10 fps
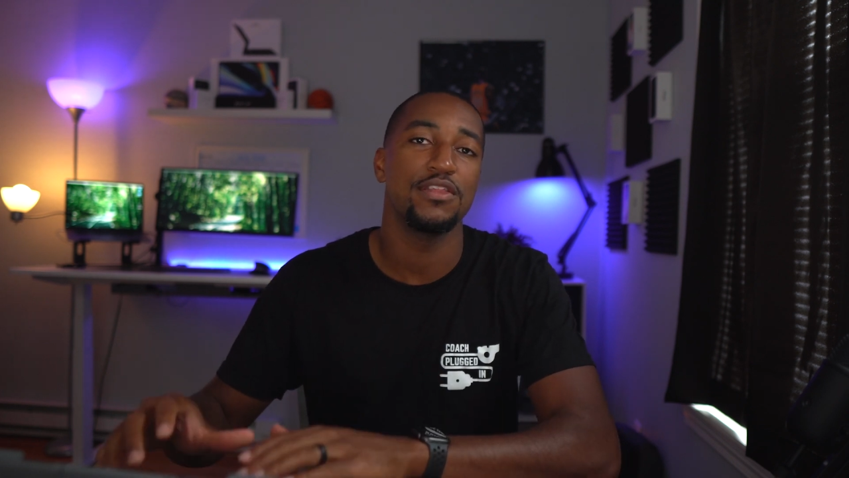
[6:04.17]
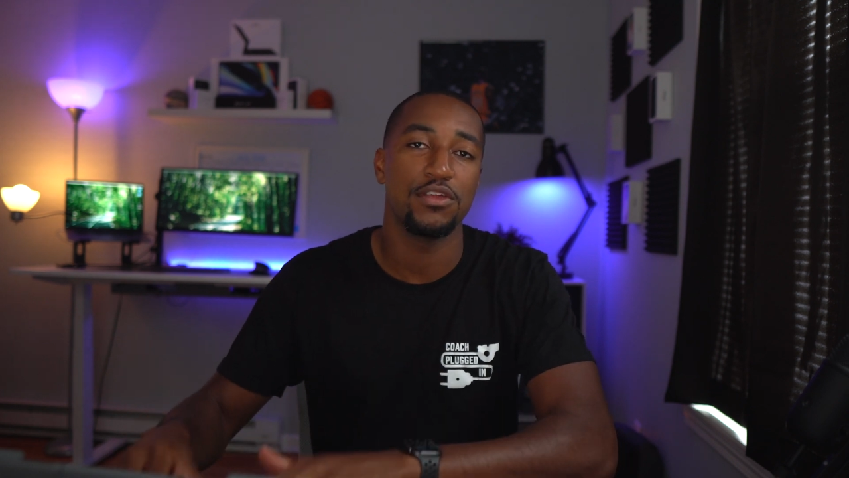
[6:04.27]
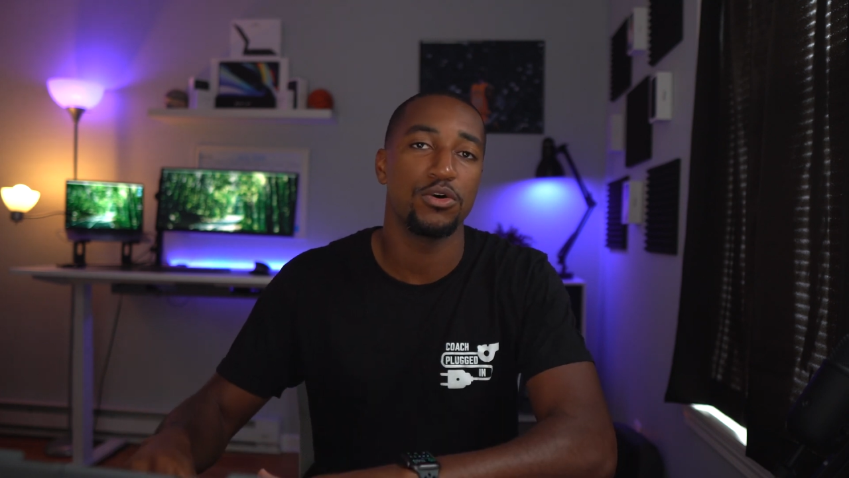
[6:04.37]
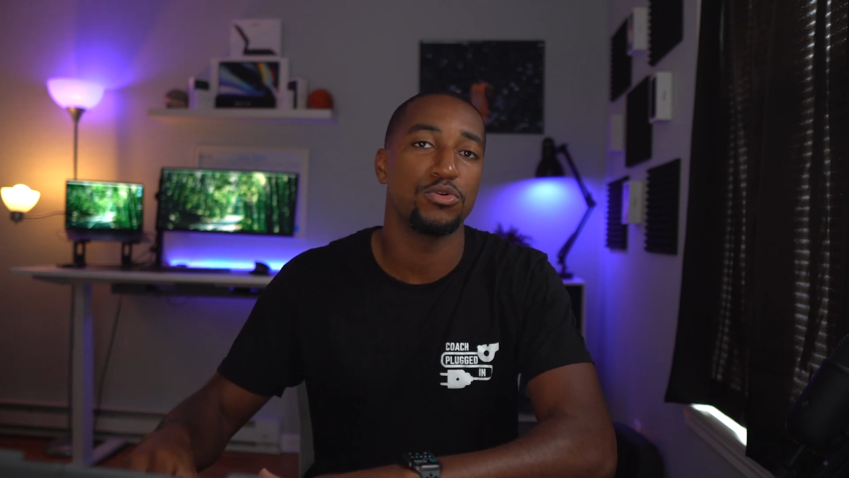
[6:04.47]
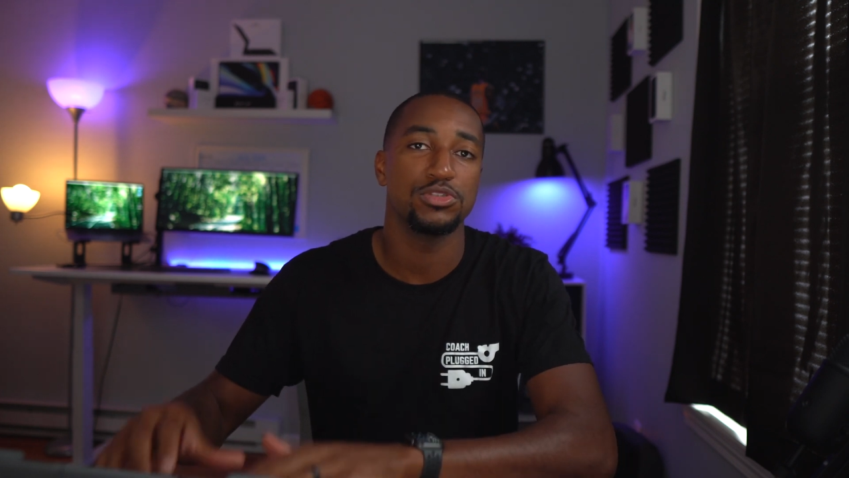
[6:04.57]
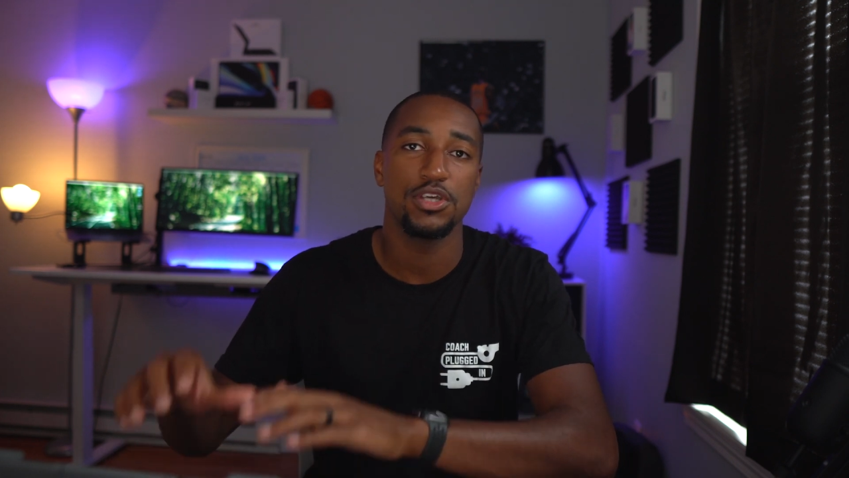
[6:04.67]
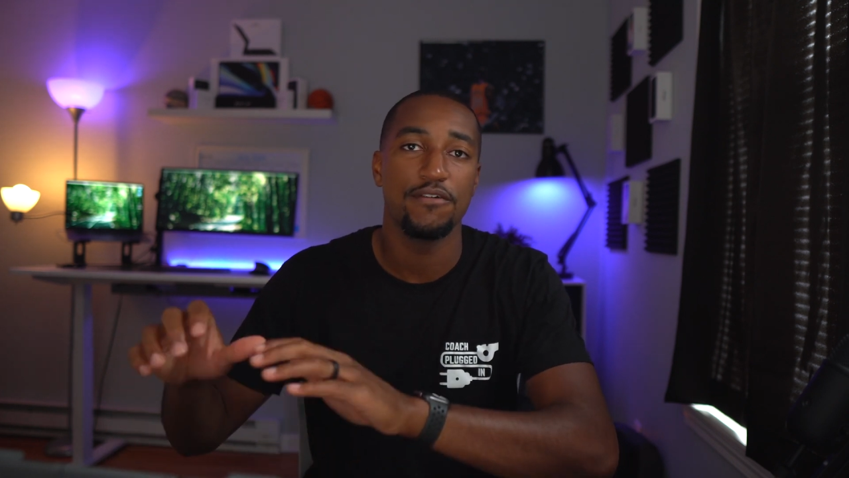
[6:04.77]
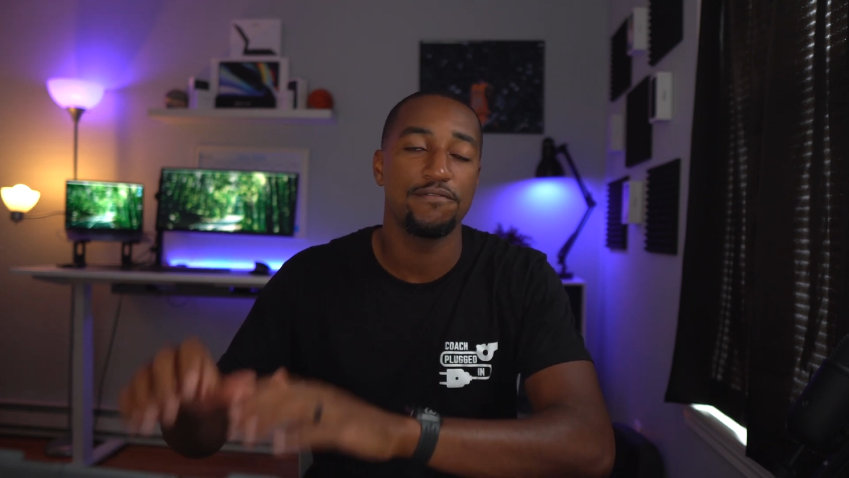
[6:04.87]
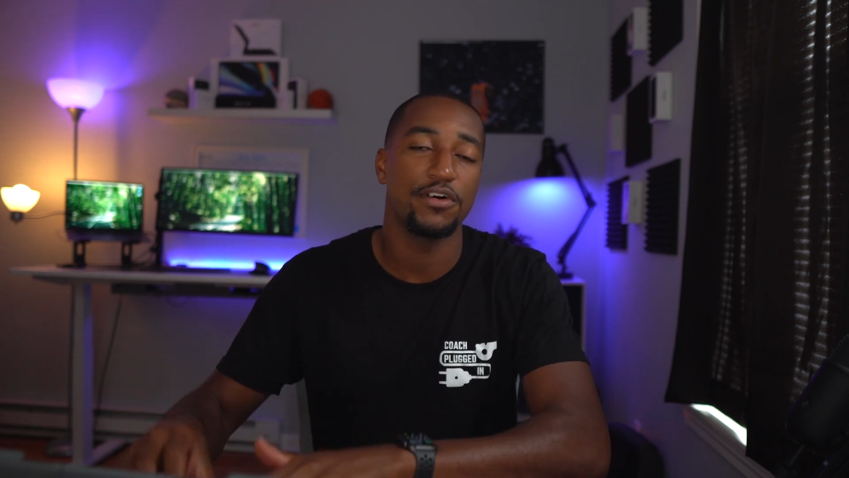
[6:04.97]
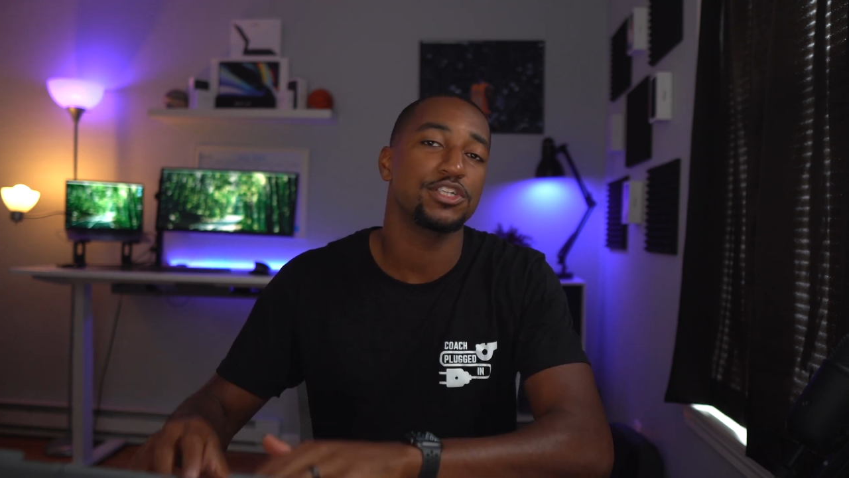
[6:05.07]
those
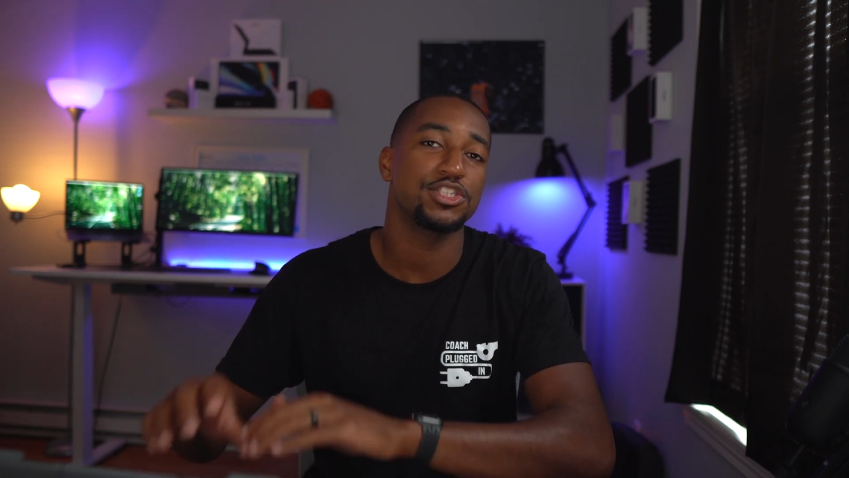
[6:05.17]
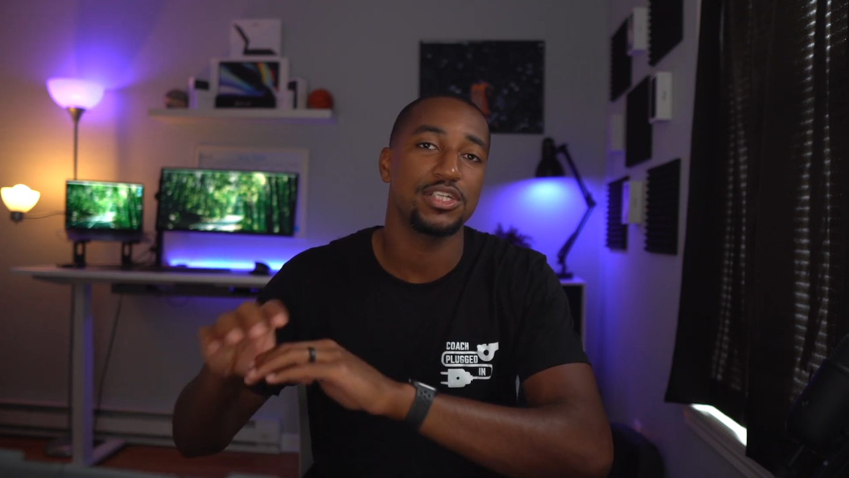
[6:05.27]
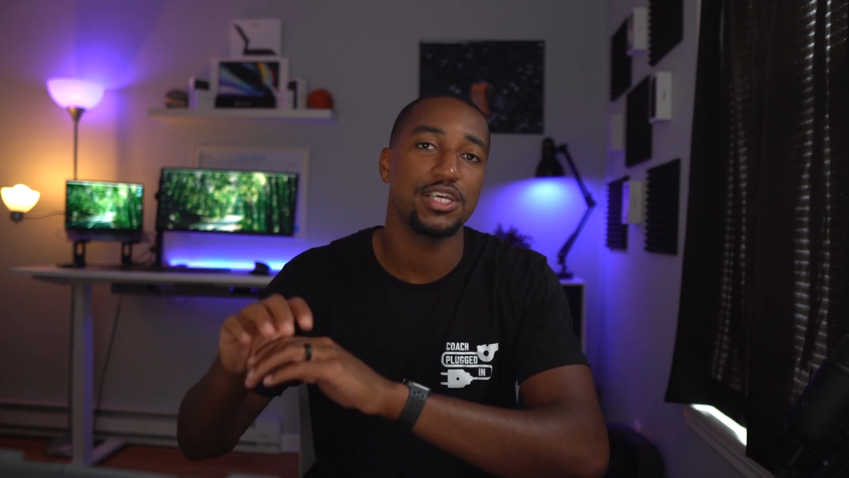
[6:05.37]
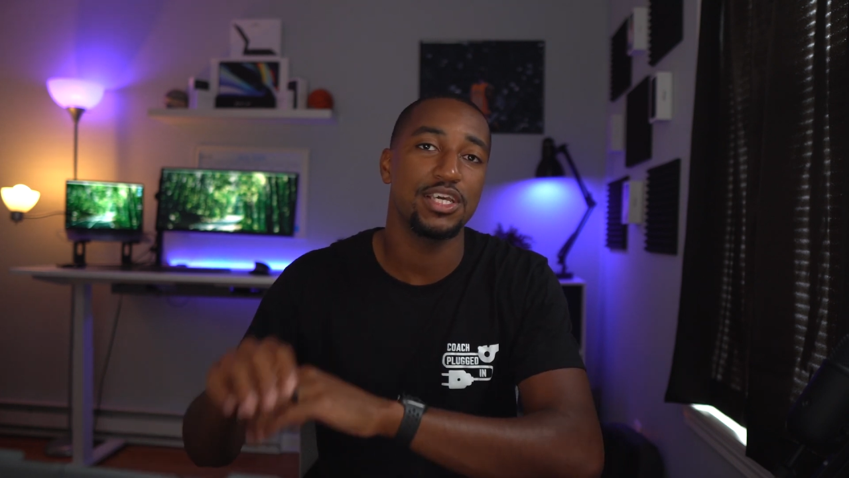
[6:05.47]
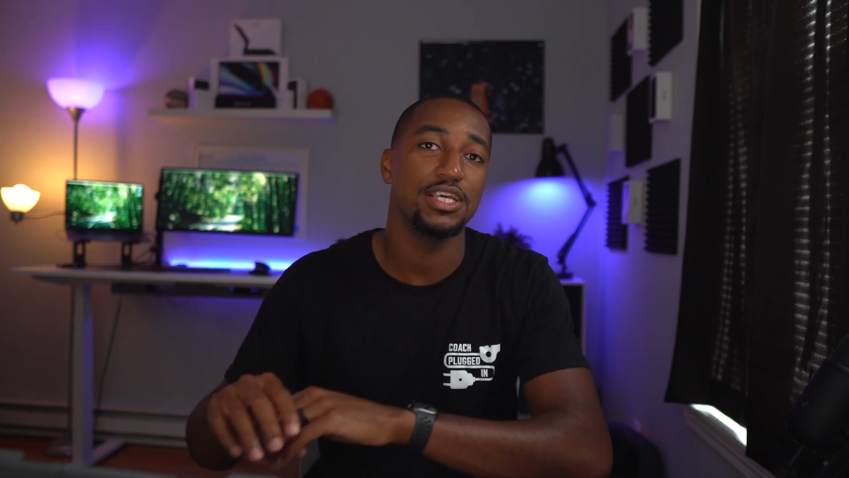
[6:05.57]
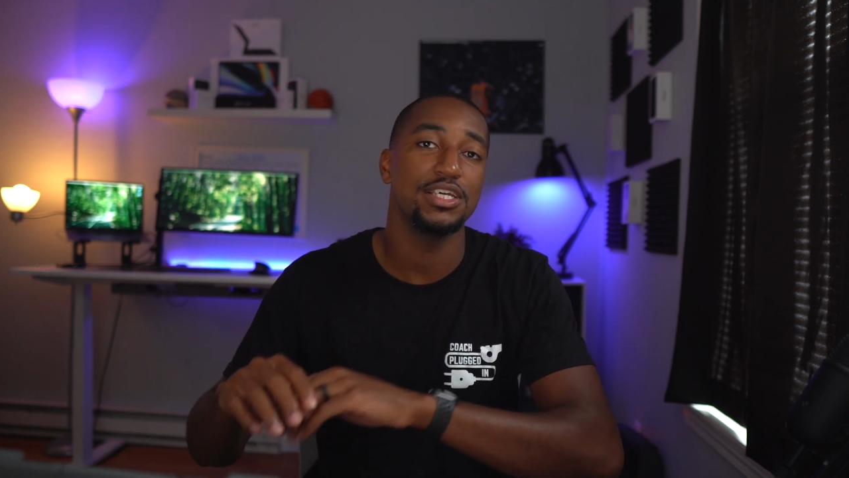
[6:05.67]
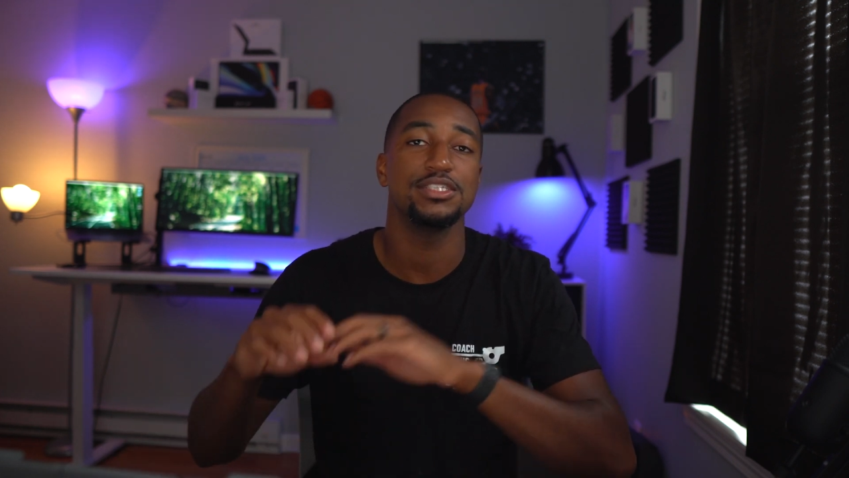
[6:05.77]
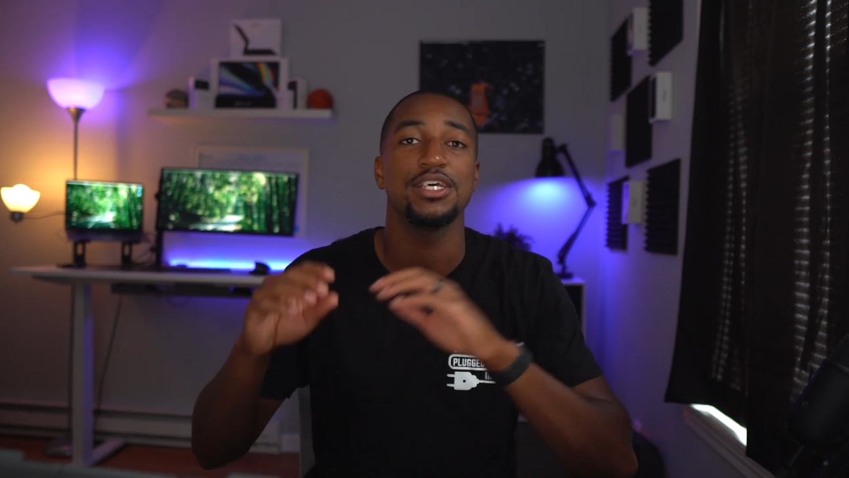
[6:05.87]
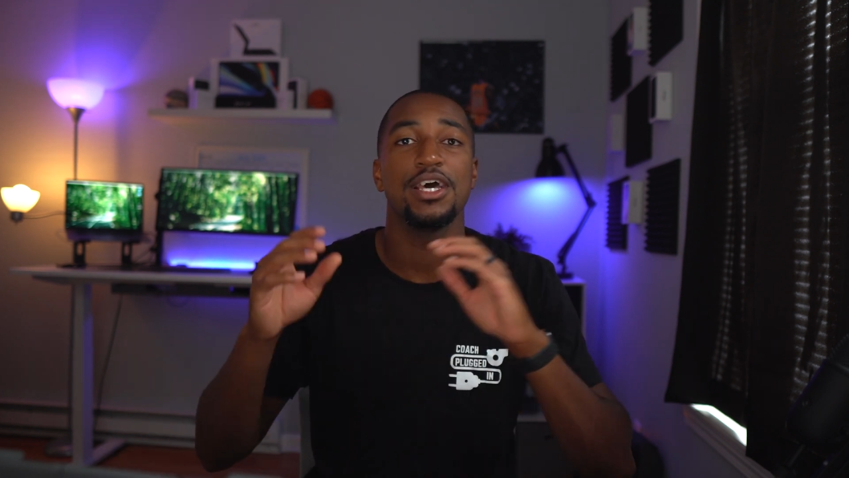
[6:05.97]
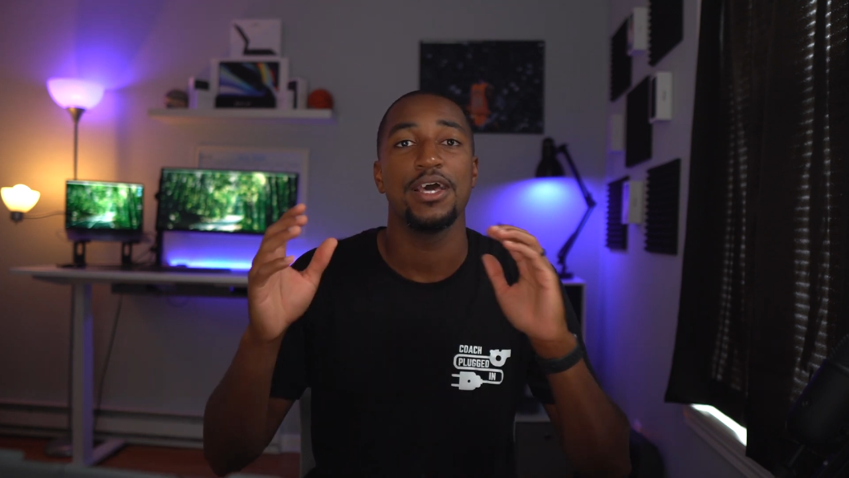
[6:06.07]
function keys.